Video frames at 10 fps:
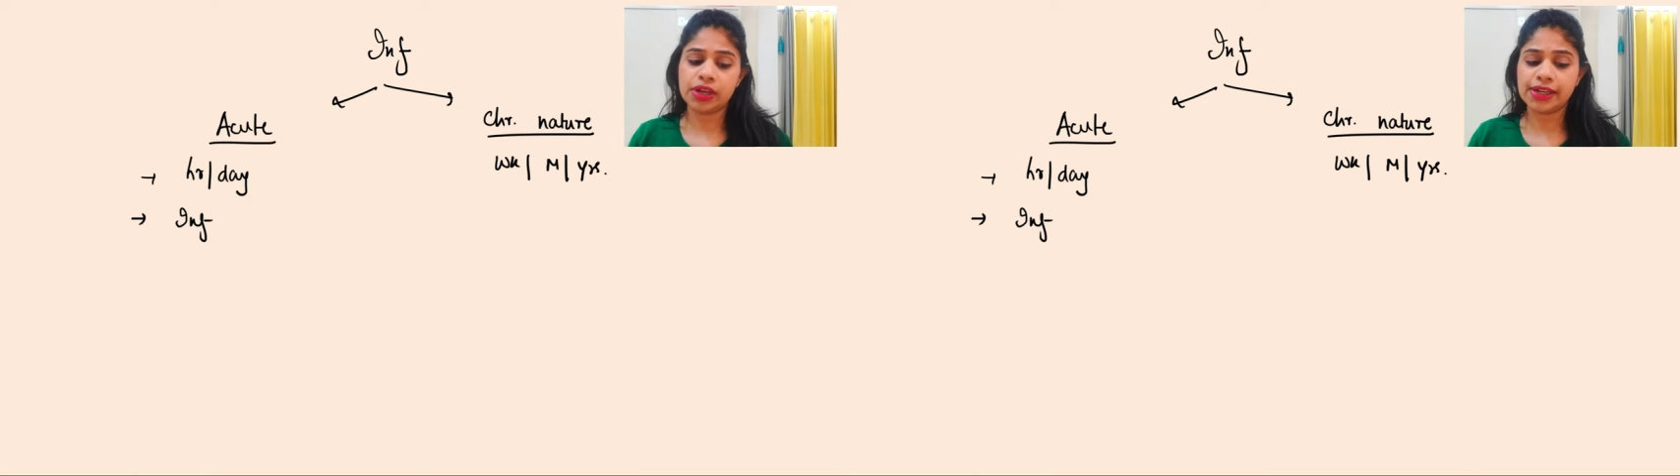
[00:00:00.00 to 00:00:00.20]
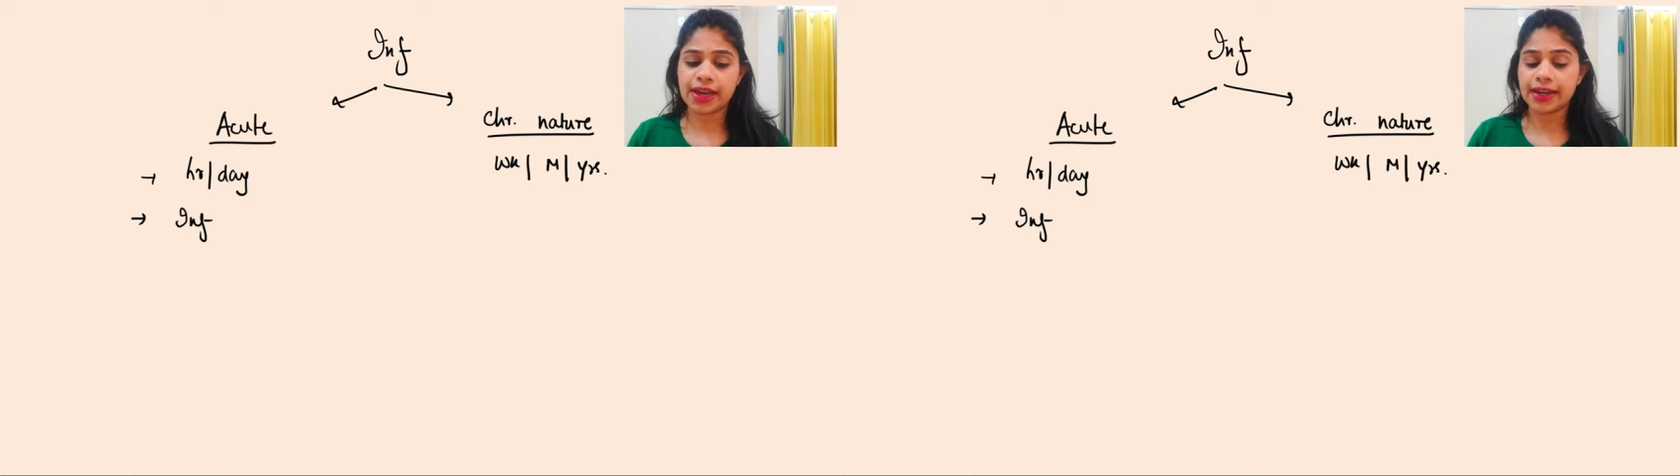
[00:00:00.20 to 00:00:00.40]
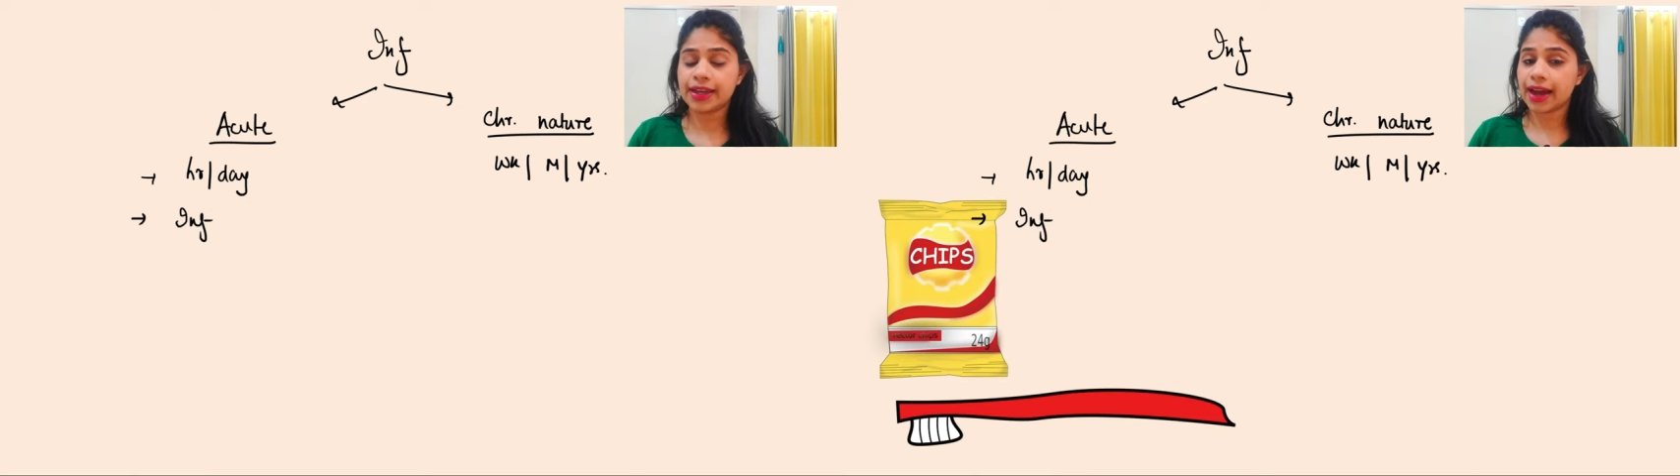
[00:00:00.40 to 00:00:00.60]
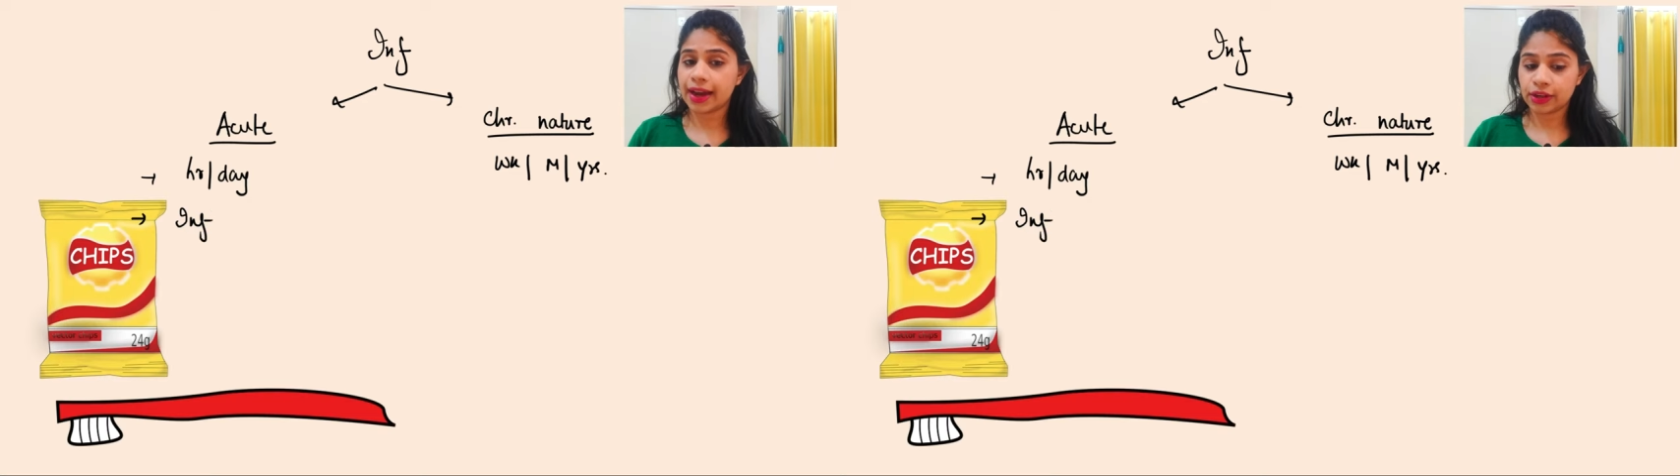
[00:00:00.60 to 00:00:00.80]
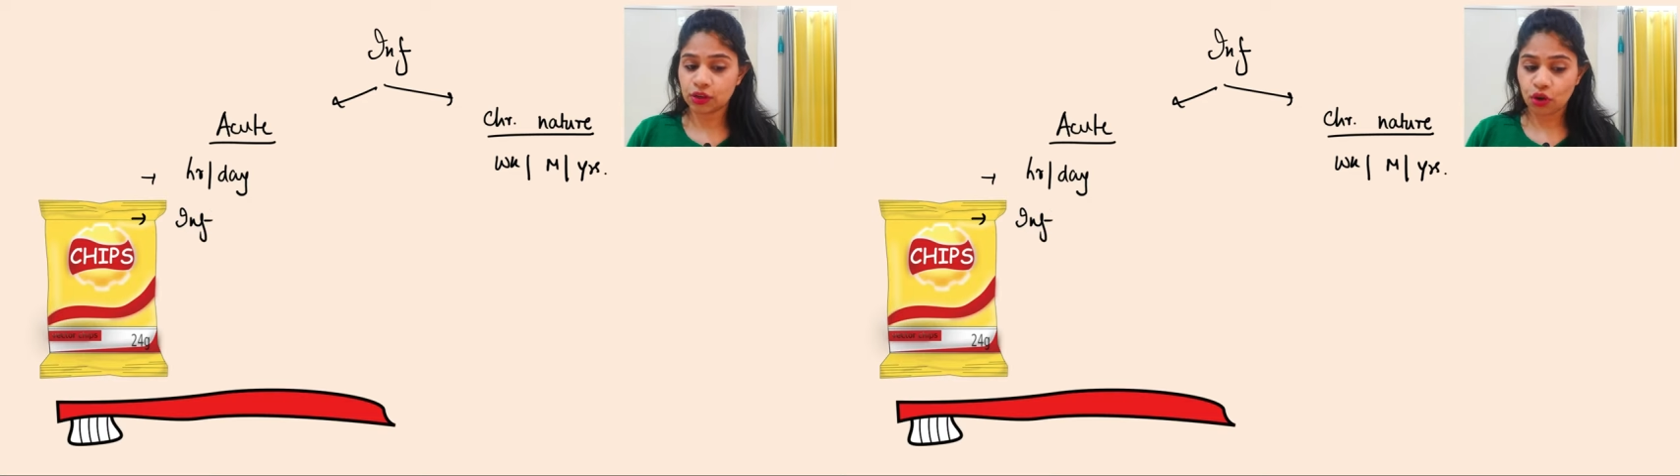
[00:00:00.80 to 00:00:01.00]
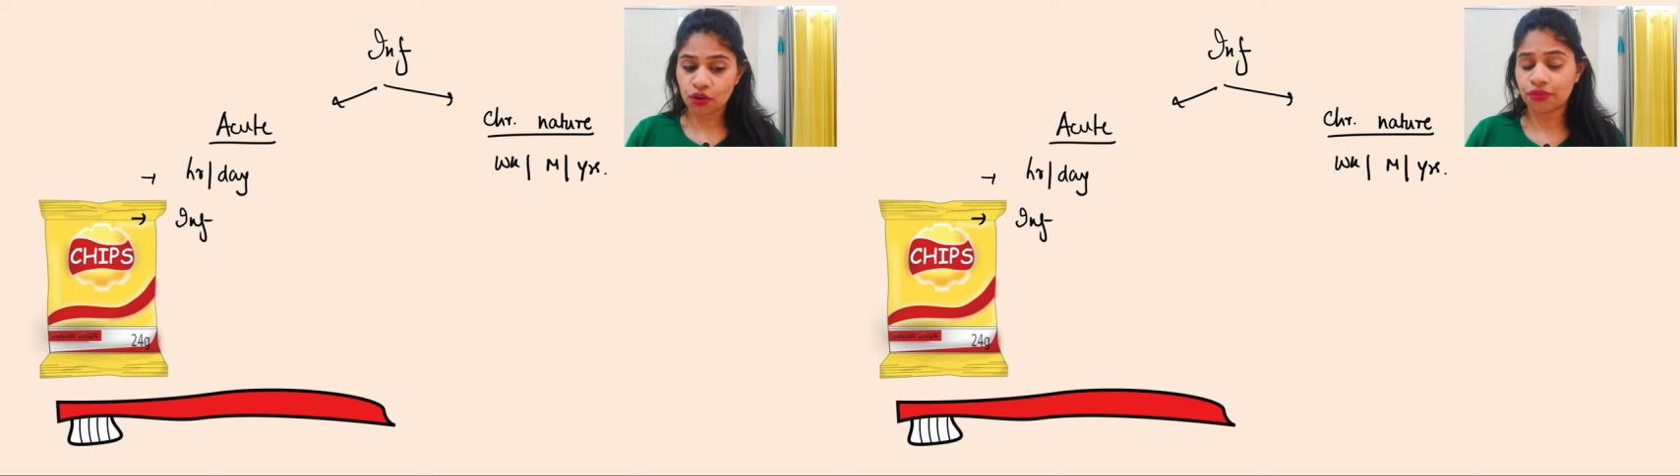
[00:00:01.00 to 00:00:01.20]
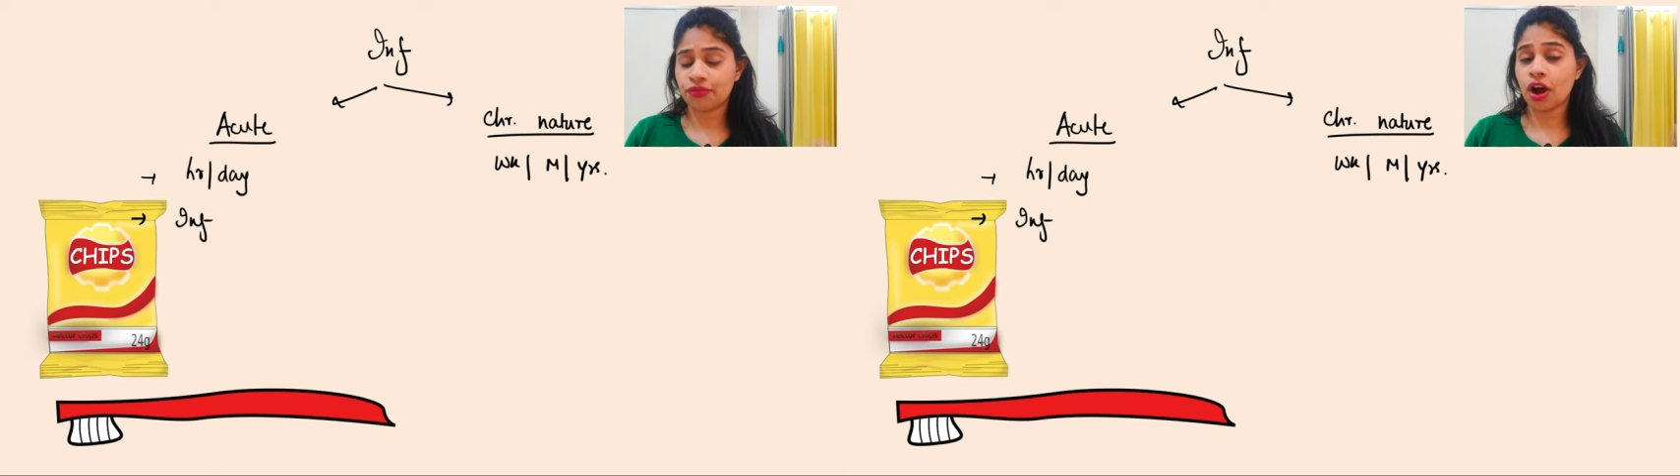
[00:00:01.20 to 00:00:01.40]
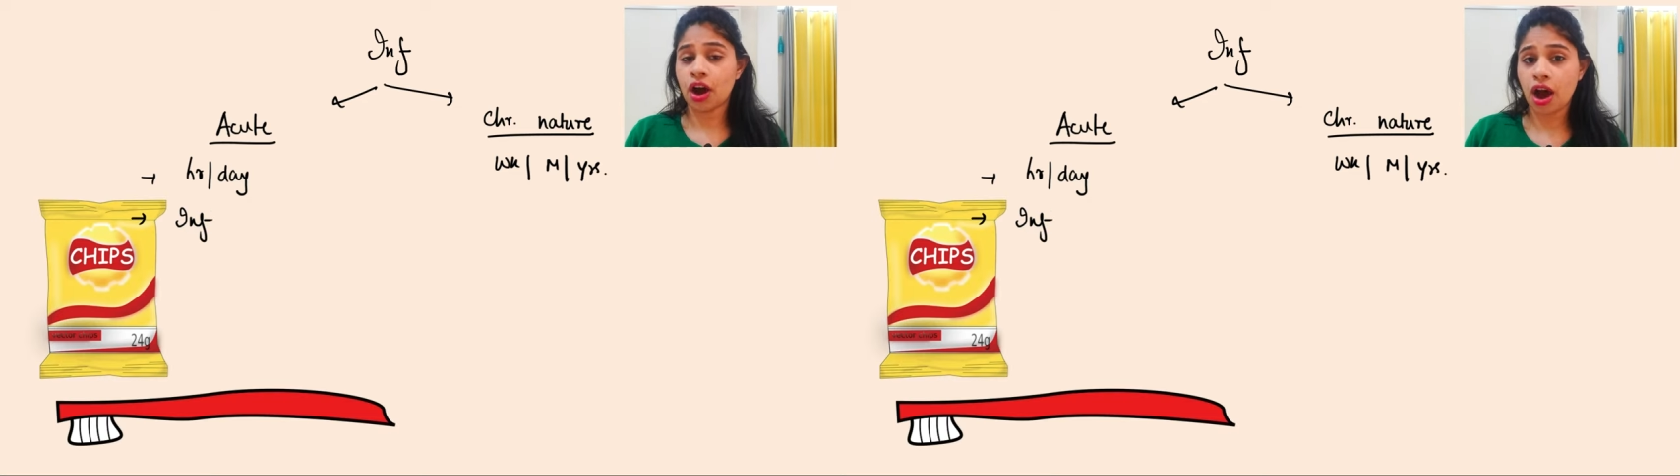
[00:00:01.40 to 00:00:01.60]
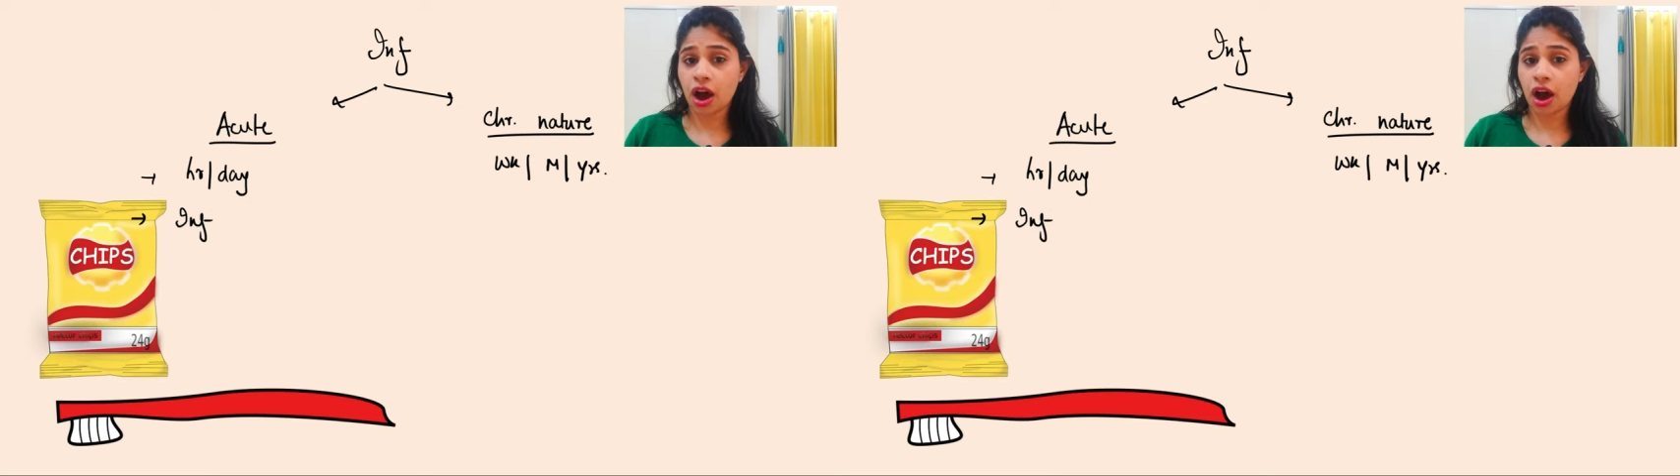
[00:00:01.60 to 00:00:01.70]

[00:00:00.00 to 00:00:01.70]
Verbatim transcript: eat any kind of uh,